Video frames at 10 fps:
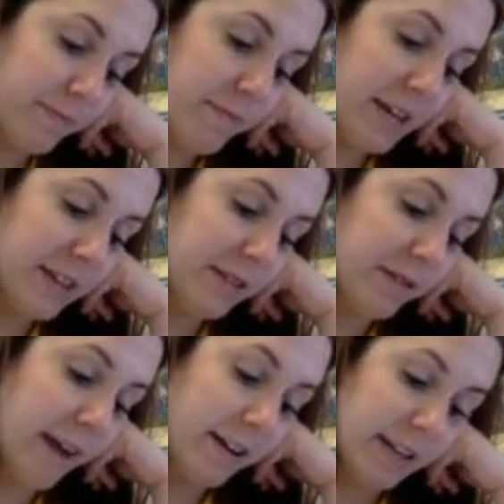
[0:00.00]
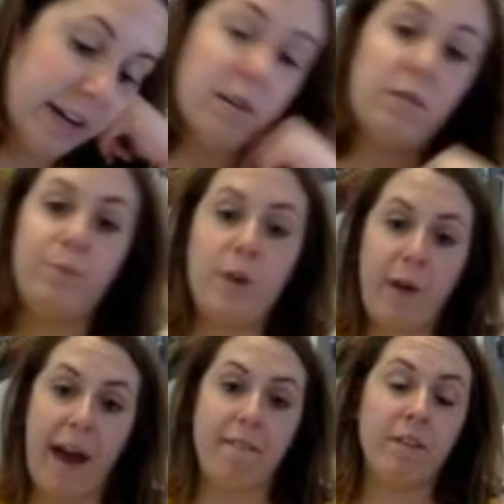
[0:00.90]
Make this a rectangle.
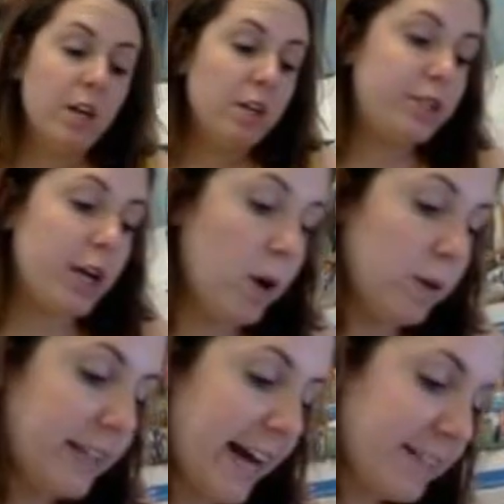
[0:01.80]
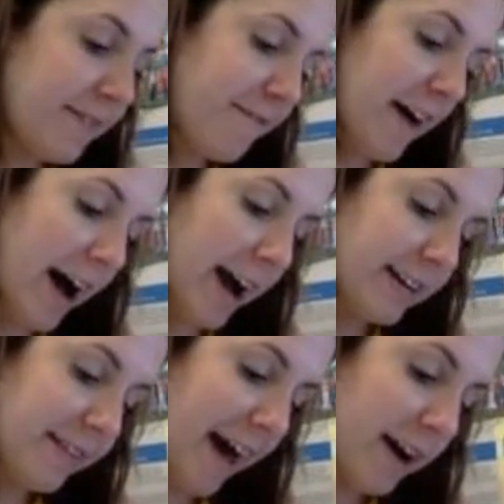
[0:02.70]
Okay, so let's
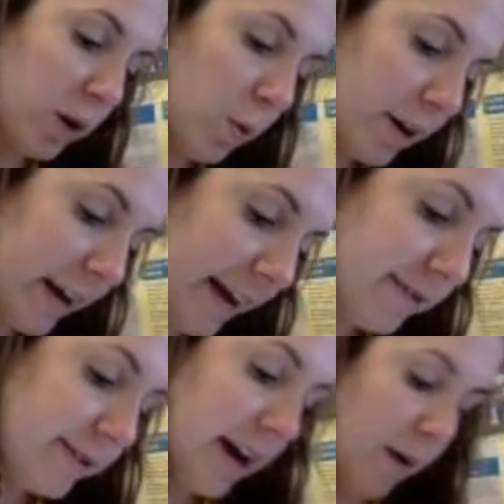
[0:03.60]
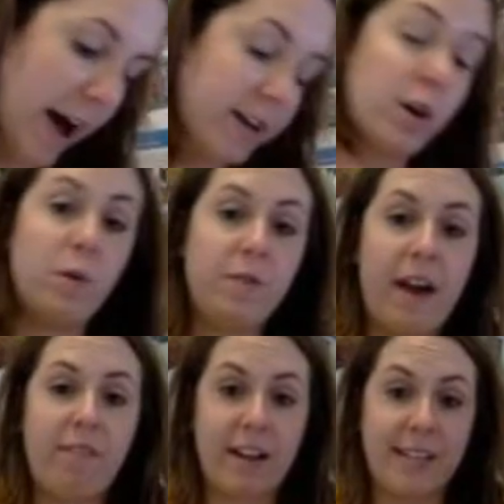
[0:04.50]
find that coordinate. So I know
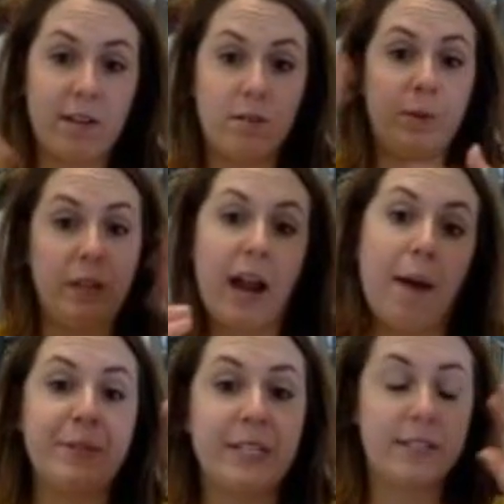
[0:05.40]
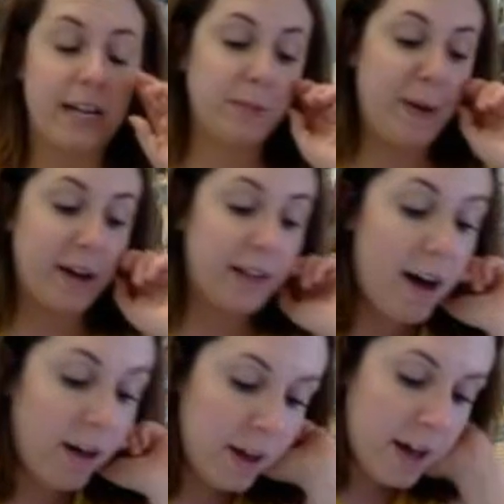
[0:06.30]
that rectangle will need opposite sides
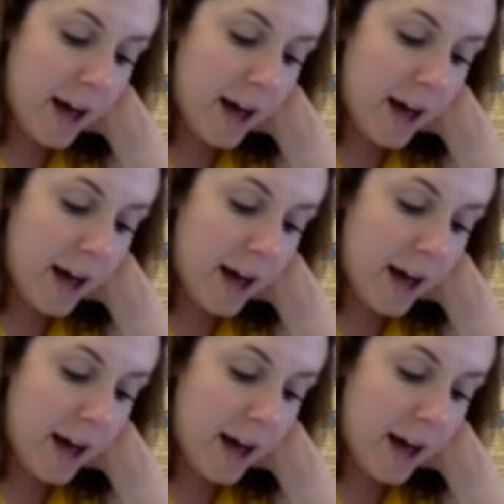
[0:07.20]
parallel.